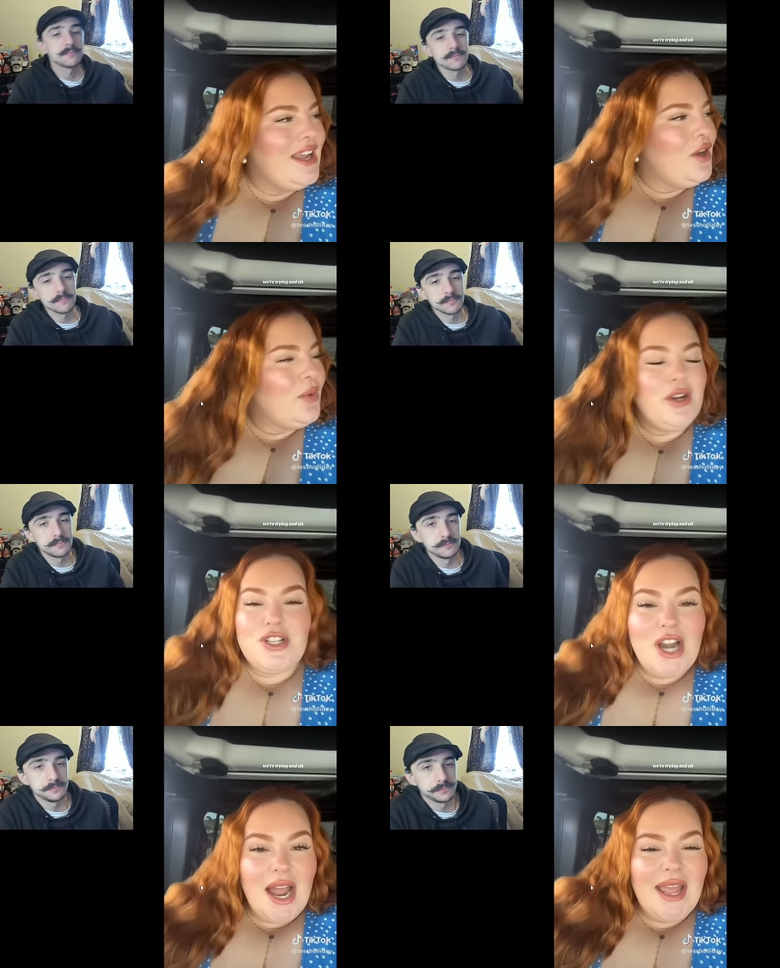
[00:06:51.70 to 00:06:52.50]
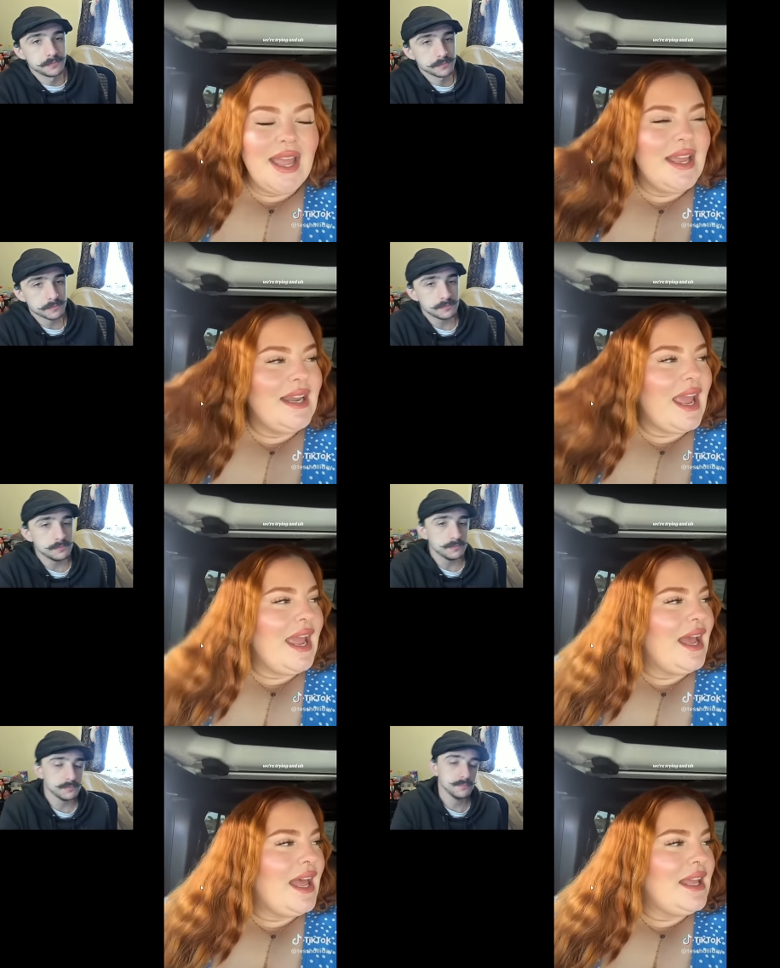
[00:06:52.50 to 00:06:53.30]
Speaker 1: we're trying
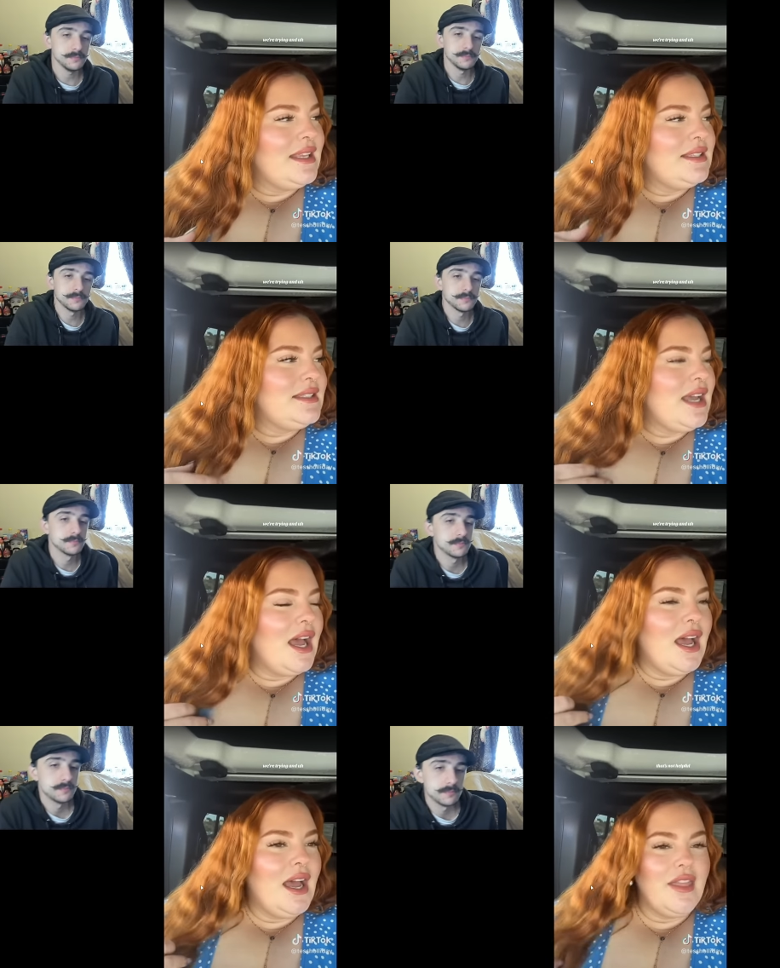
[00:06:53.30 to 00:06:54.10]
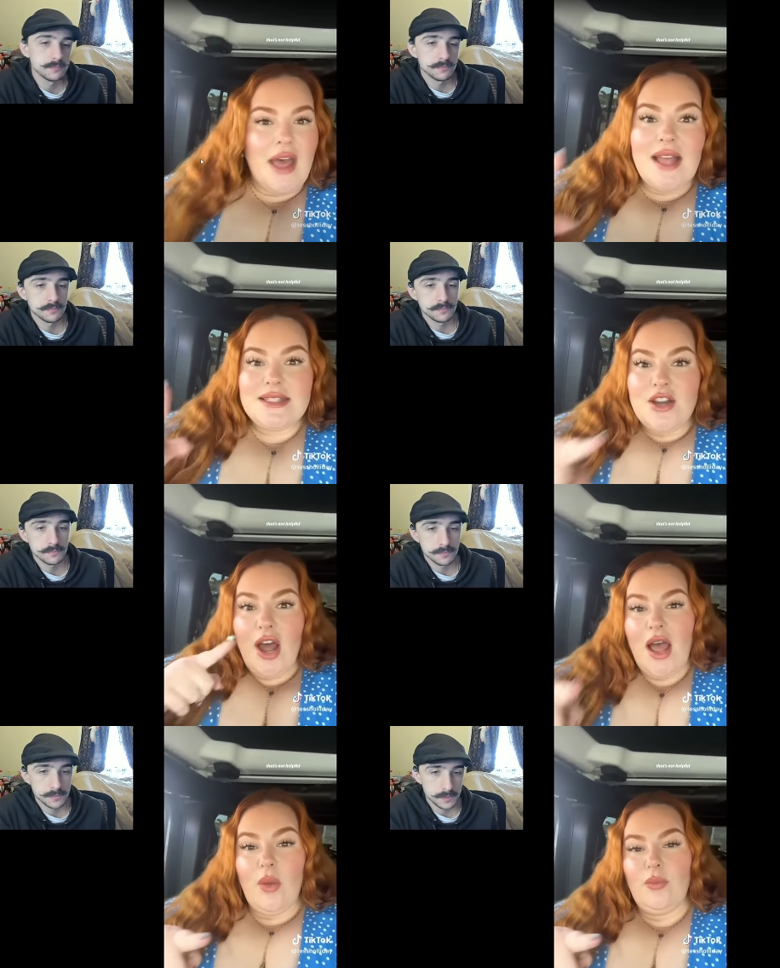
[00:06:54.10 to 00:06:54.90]
and uh, that's
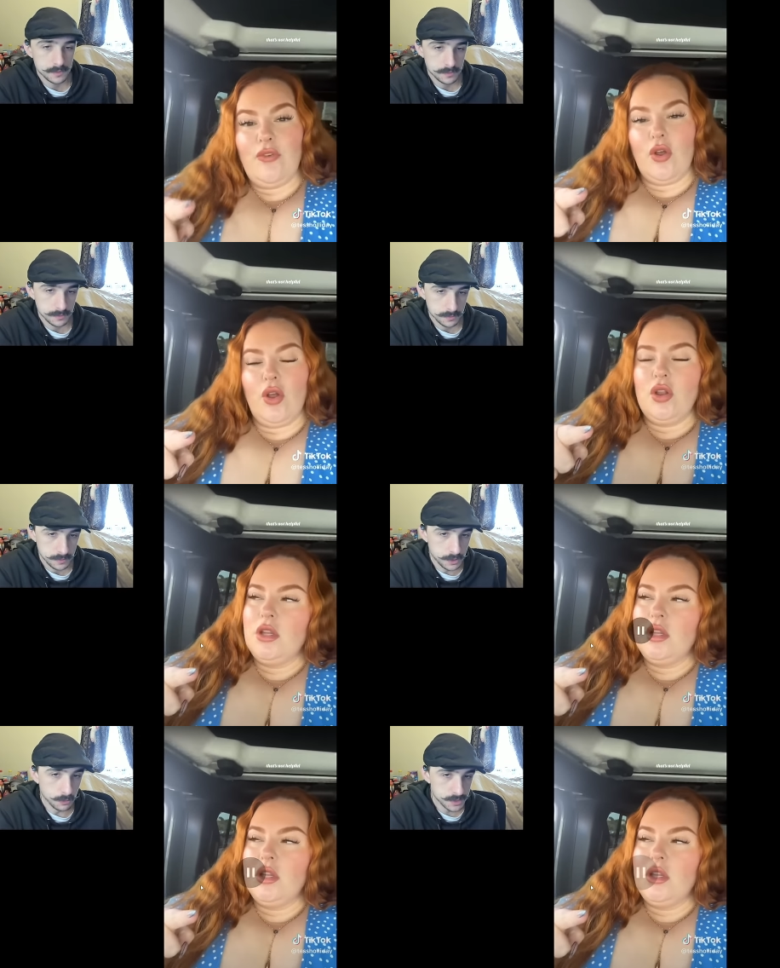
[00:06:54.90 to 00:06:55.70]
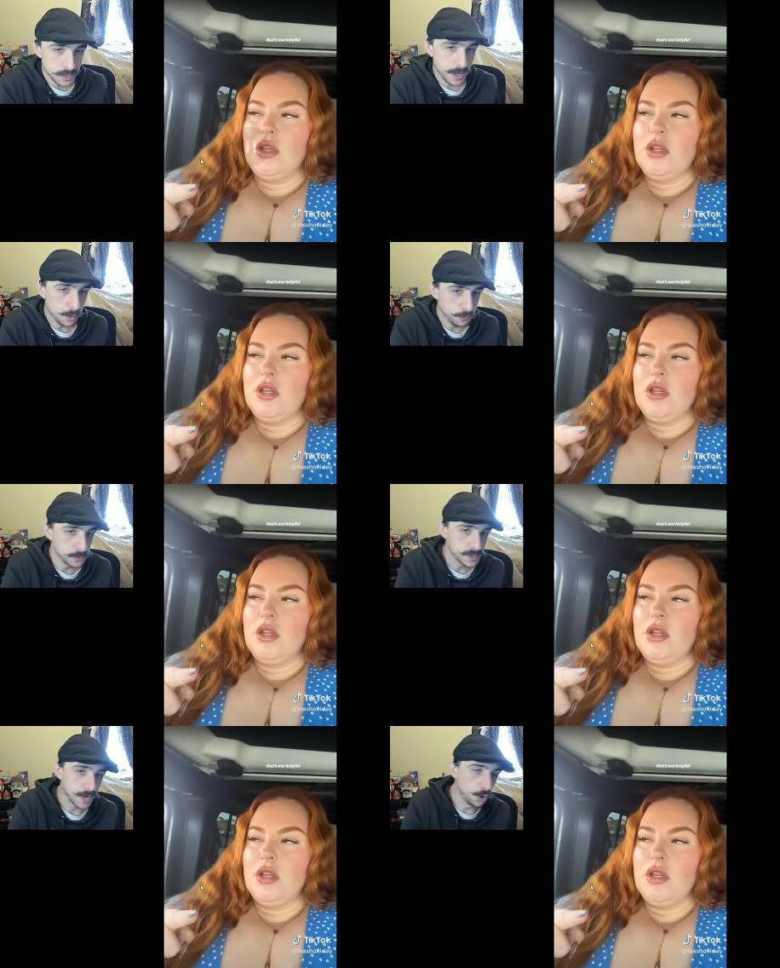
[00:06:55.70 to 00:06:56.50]
not helpful
Speaker 2: you know what's not helpful
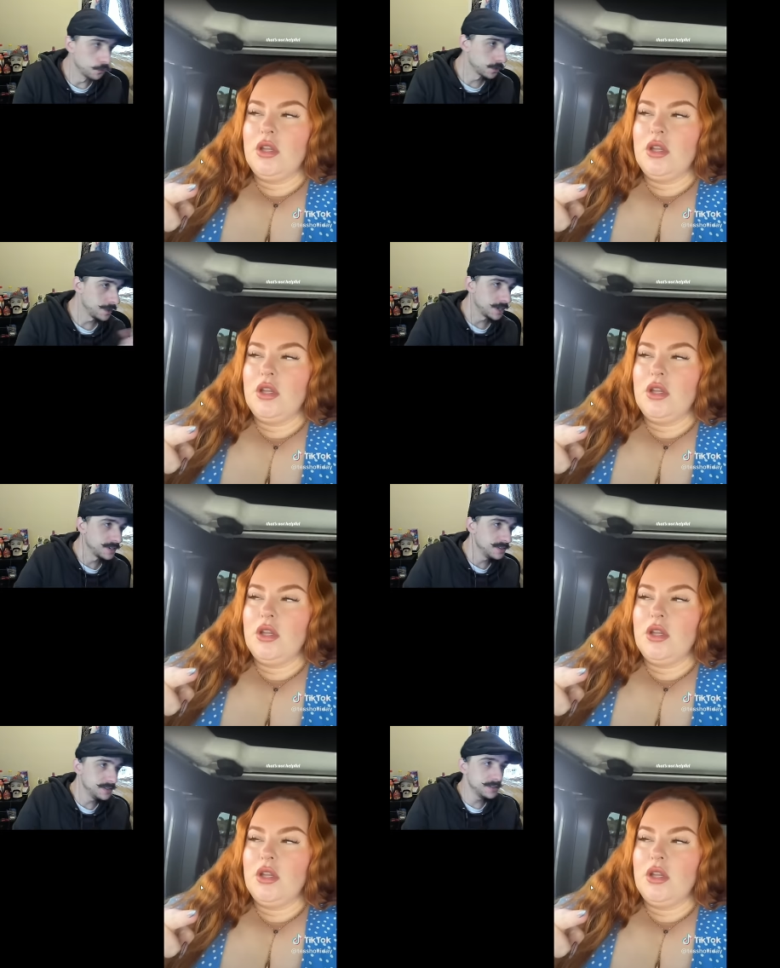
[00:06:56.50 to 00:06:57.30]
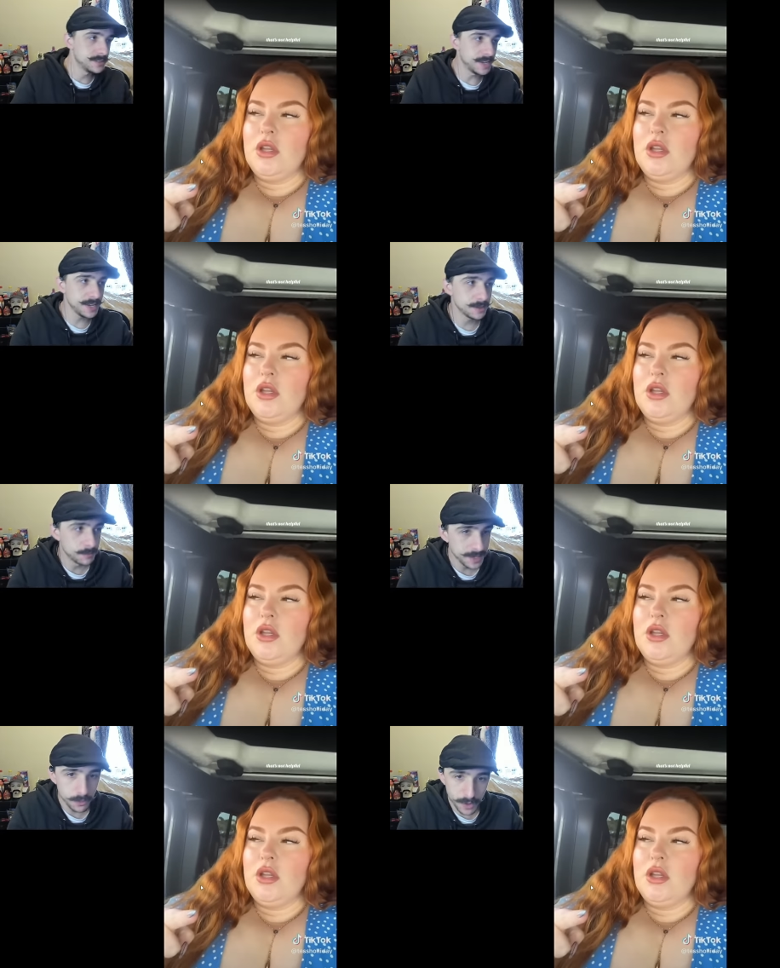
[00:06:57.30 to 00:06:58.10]
is that overline dude damn
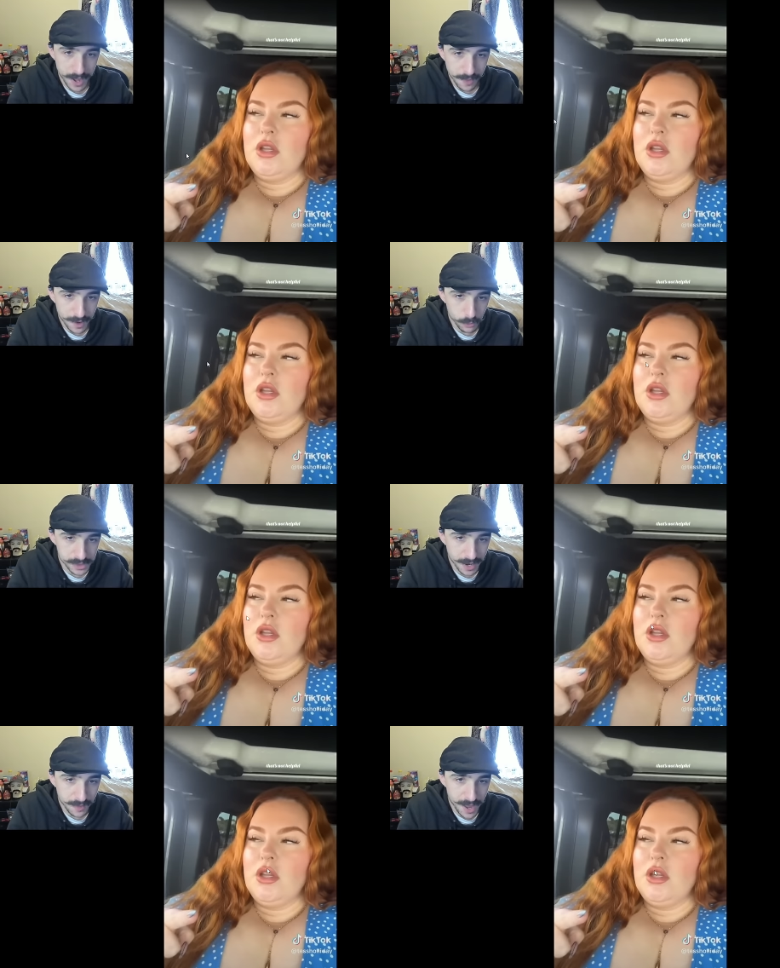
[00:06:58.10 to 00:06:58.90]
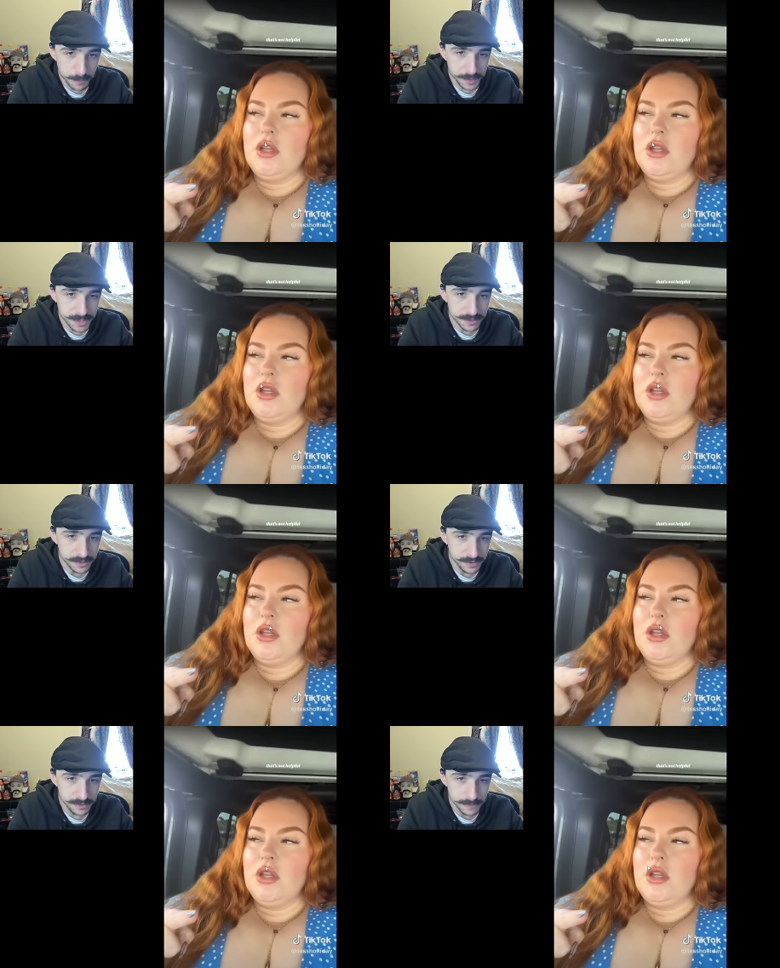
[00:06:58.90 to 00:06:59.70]
man what hell what the hell happened here
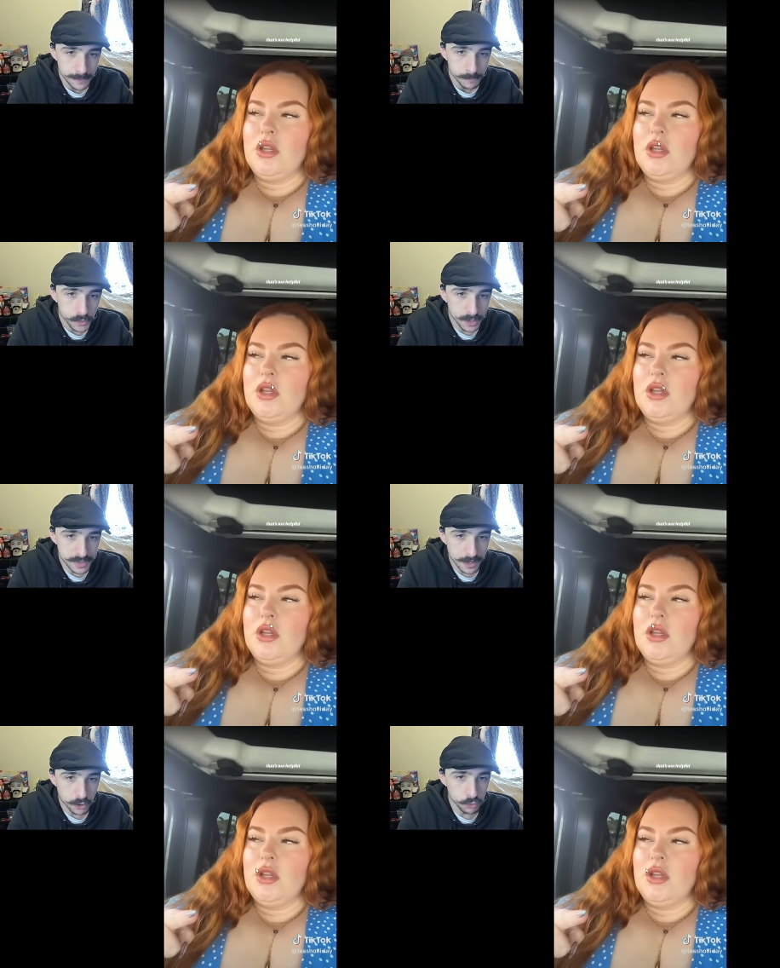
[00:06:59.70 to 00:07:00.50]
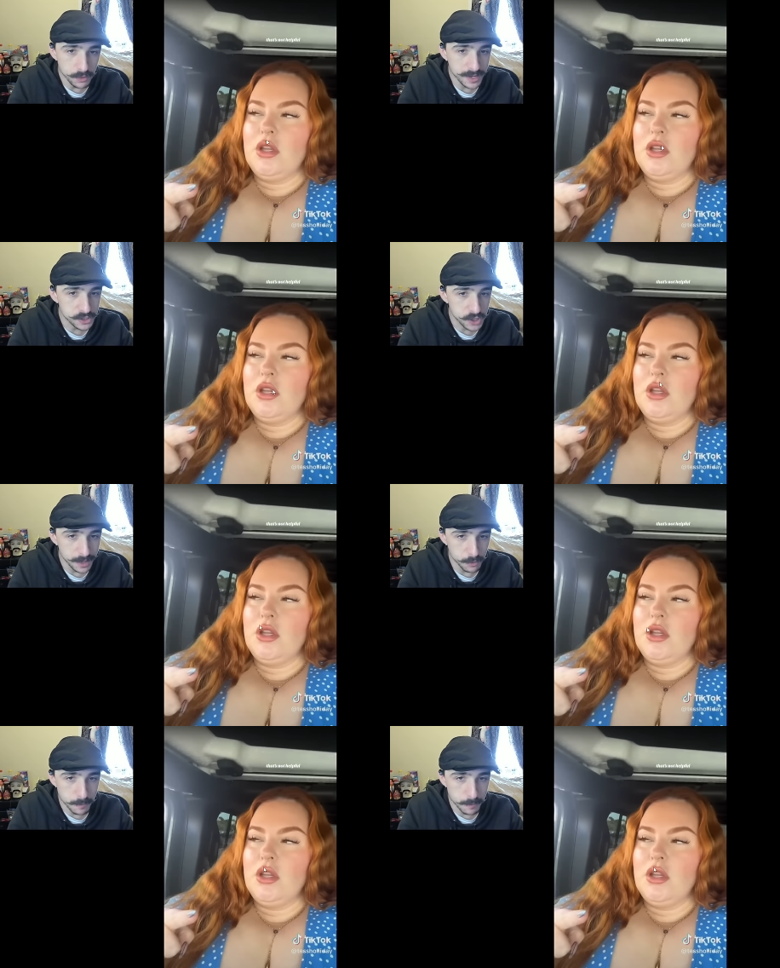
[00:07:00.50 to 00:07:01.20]
dude you got that kool-aid jammer